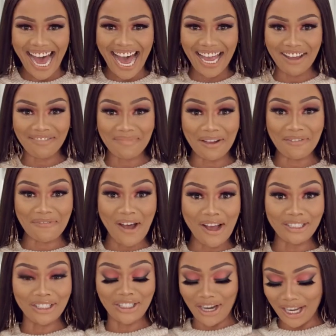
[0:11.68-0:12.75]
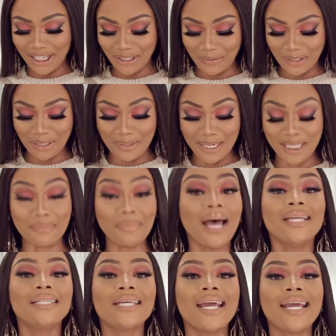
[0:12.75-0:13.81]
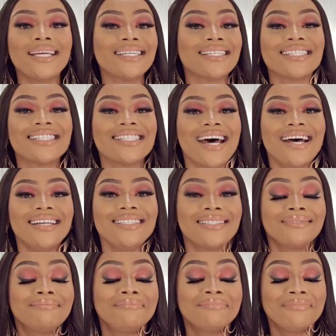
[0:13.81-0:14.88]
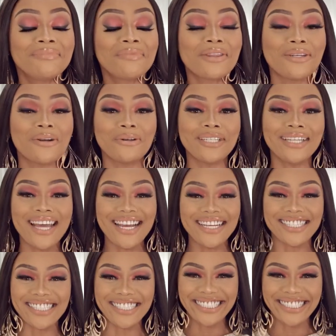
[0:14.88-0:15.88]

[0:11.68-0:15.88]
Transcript: I have my fast charger, which means my day can start with no delays.